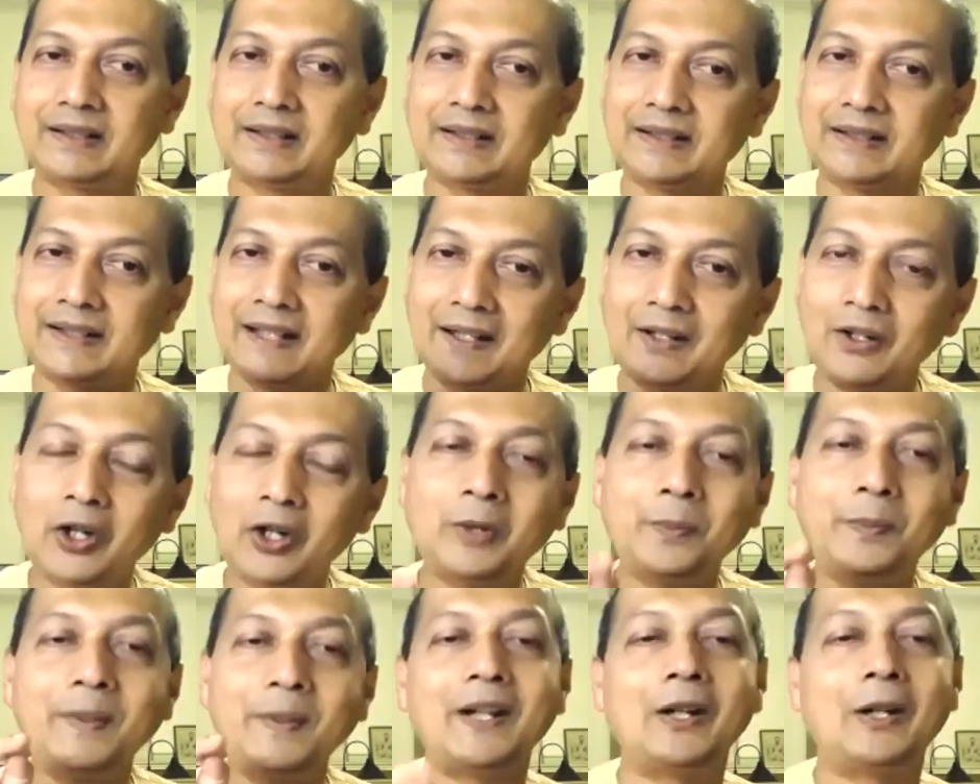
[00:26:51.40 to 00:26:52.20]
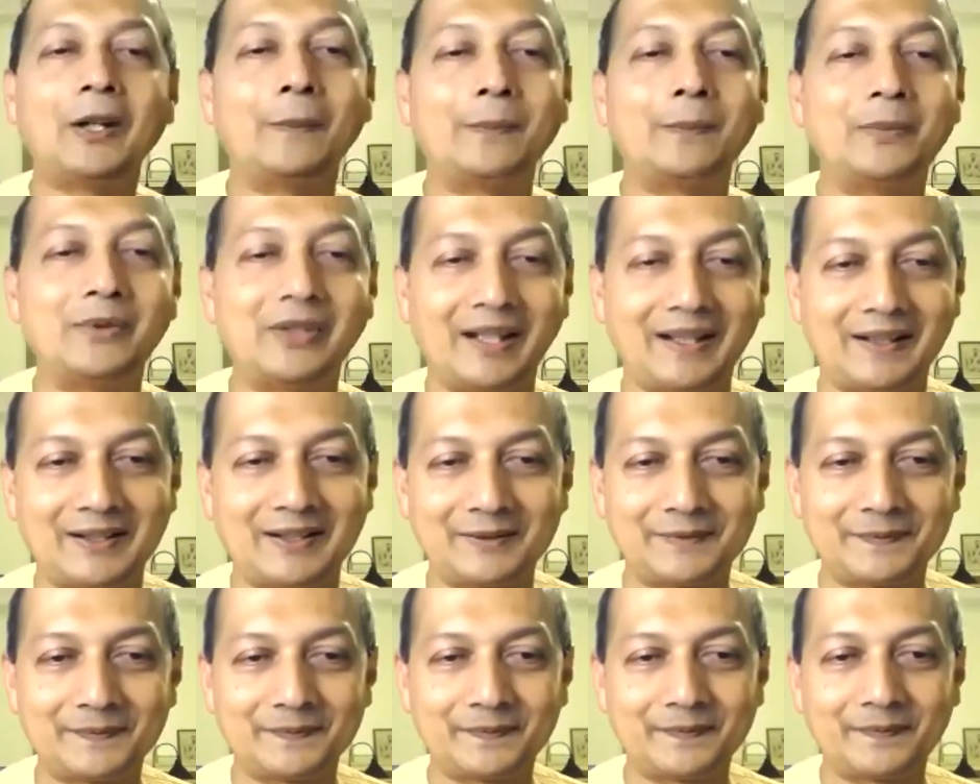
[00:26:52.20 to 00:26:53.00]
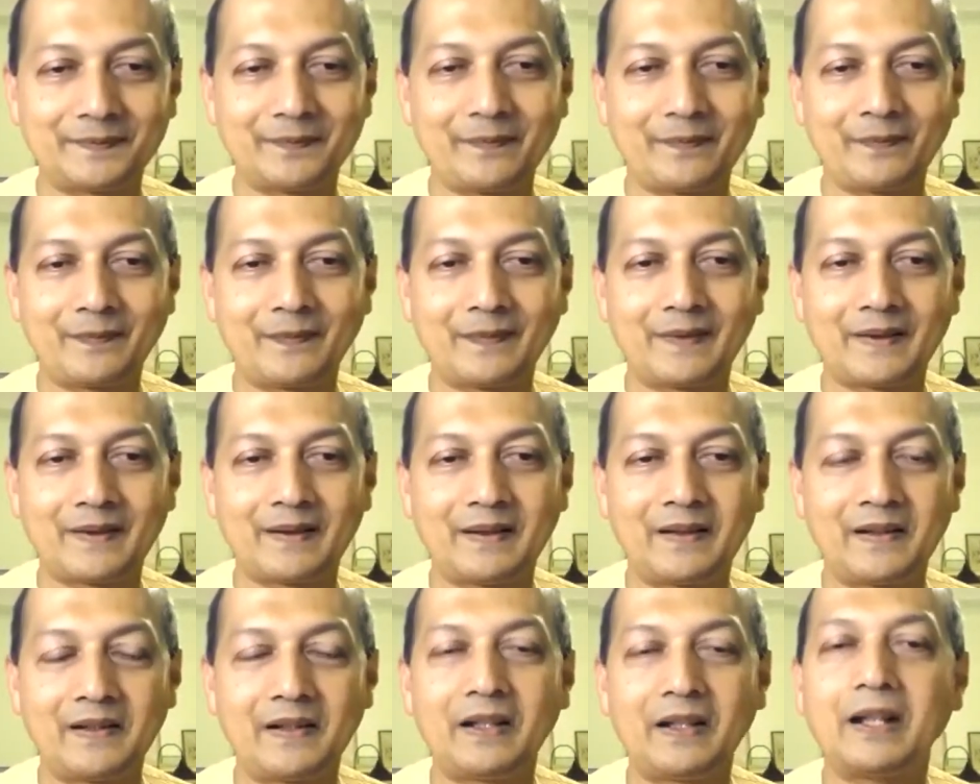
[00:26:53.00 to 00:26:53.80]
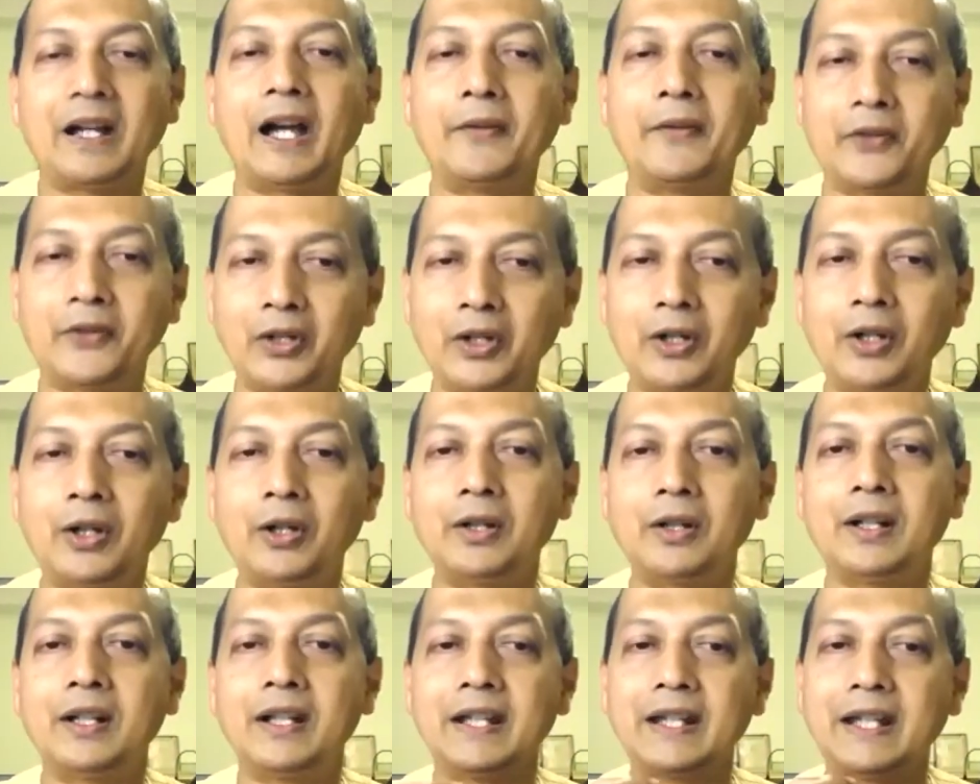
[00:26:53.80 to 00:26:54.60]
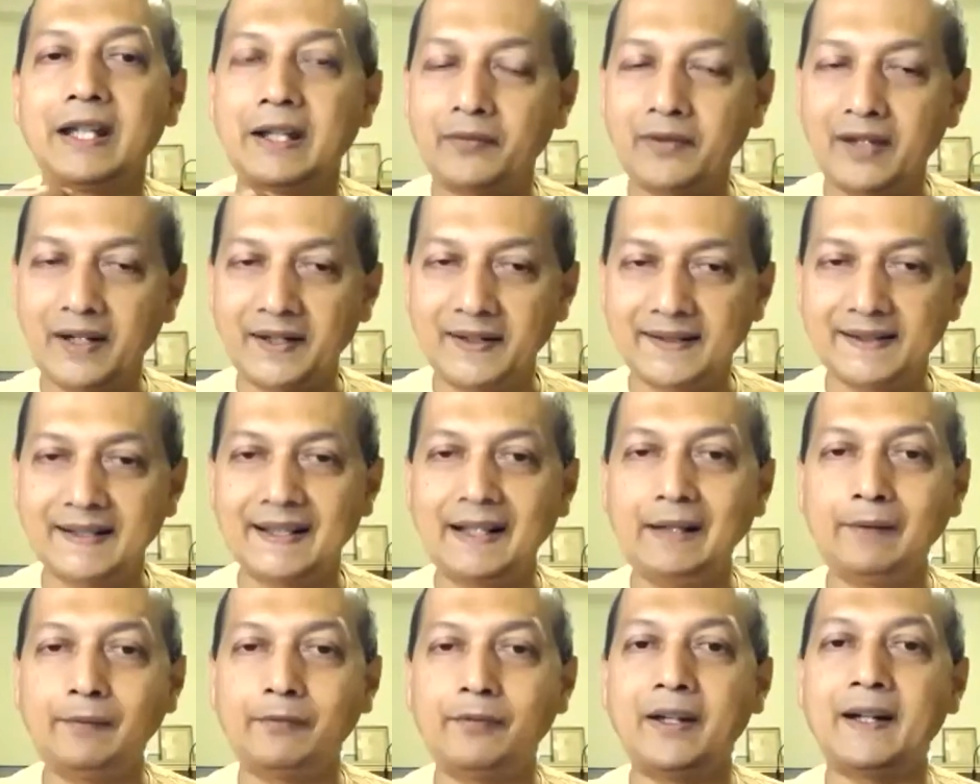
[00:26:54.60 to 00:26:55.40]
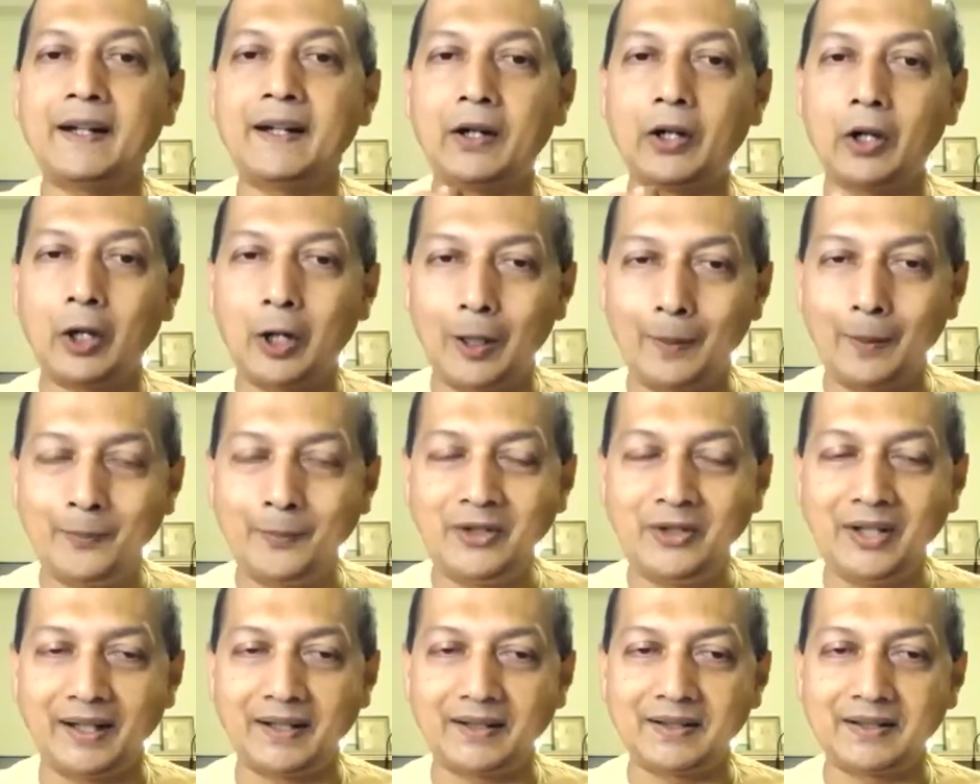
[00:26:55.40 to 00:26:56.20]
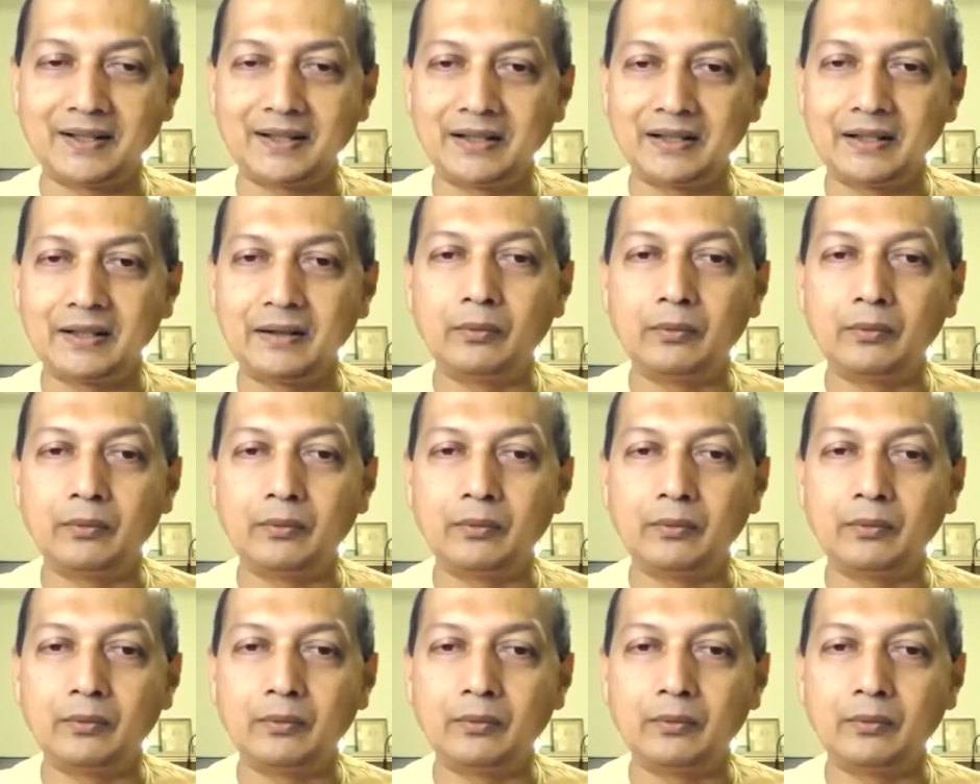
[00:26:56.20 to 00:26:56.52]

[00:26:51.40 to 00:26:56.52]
cannot be an object. After all, if that self were an object,